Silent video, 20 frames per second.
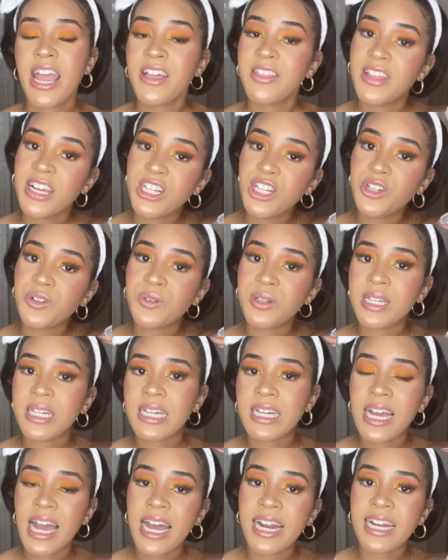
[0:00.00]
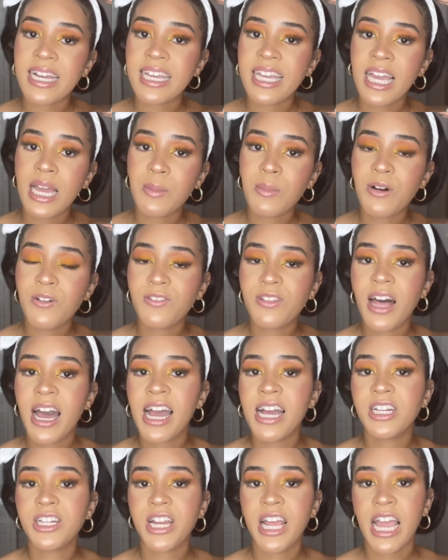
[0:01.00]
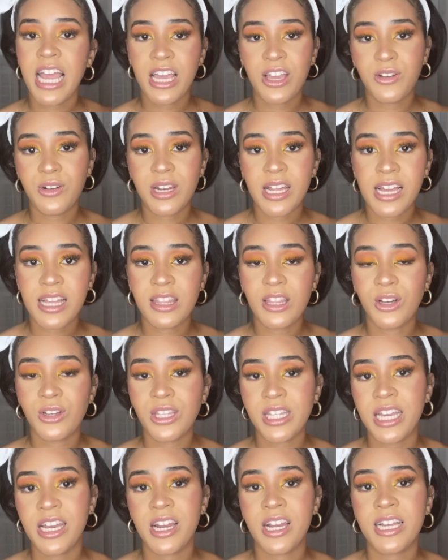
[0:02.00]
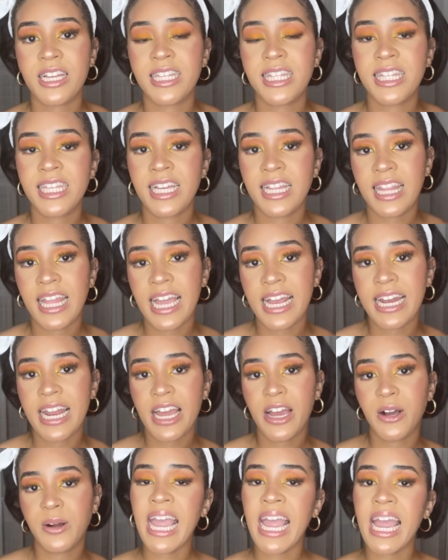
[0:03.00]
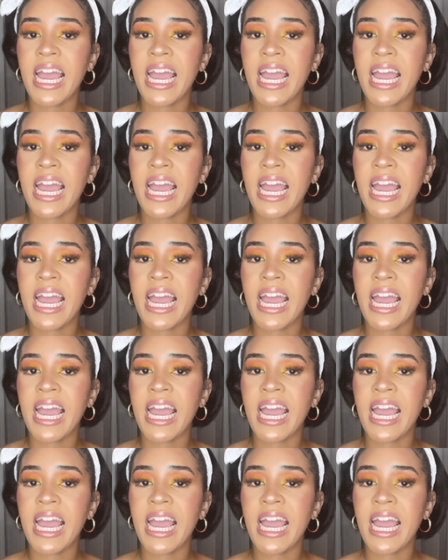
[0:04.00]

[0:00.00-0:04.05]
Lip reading: that you need kind of camouflage and you need those areas to lay down.